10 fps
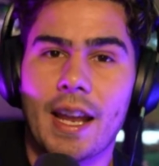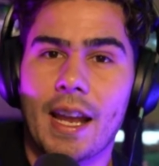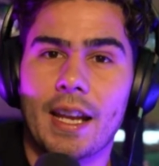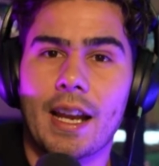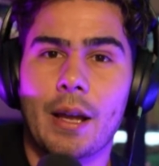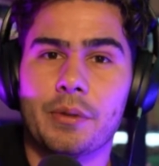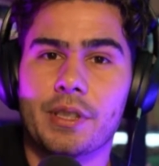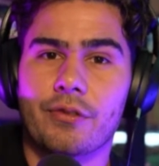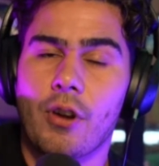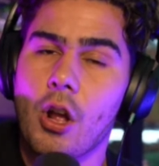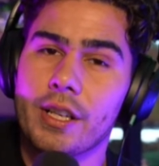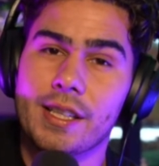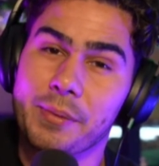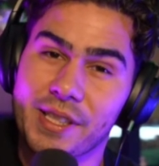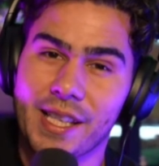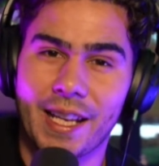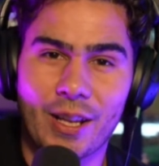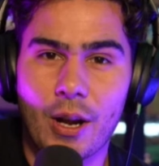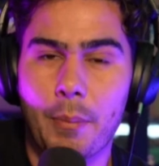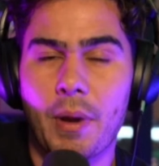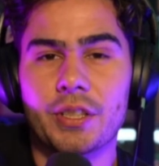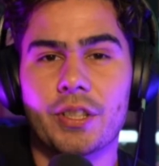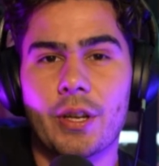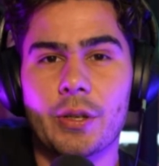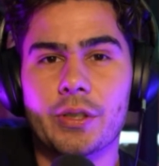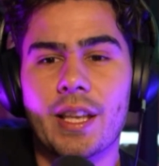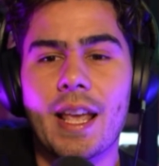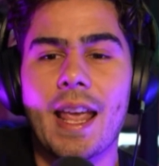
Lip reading: and I was wrong because I'm sitting on a bunch of those.